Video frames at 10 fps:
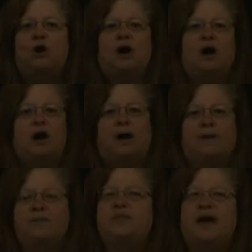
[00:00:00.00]
Uh,
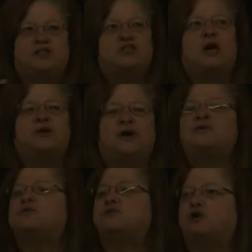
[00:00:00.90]
that's
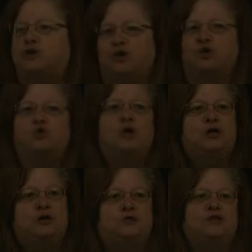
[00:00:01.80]
another clue.
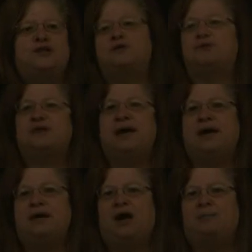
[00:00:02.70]
You're dealing with an
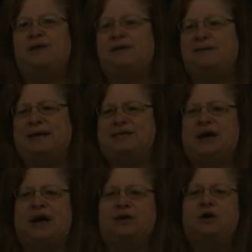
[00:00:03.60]
ad hominem
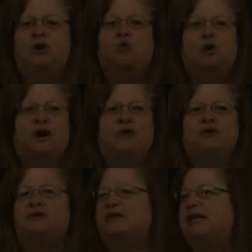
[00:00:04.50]
attack where
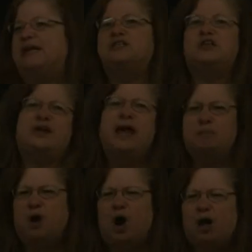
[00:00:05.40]
you're getting into
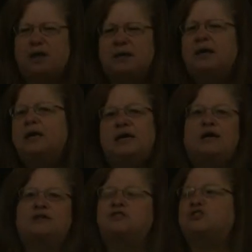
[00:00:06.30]
name calling
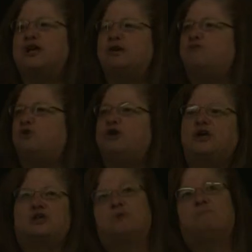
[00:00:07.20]
instead of
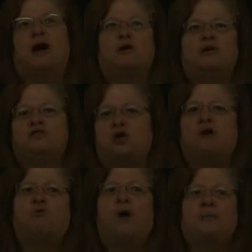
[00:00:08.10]
looking at the merits
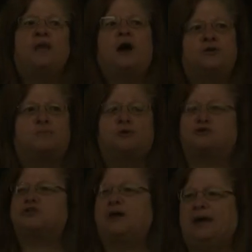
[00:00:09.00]
of what the other
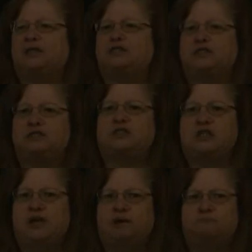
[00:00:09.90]
person has to
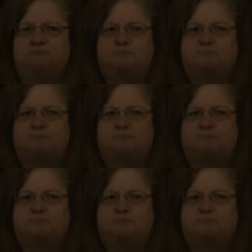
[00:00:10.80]
say.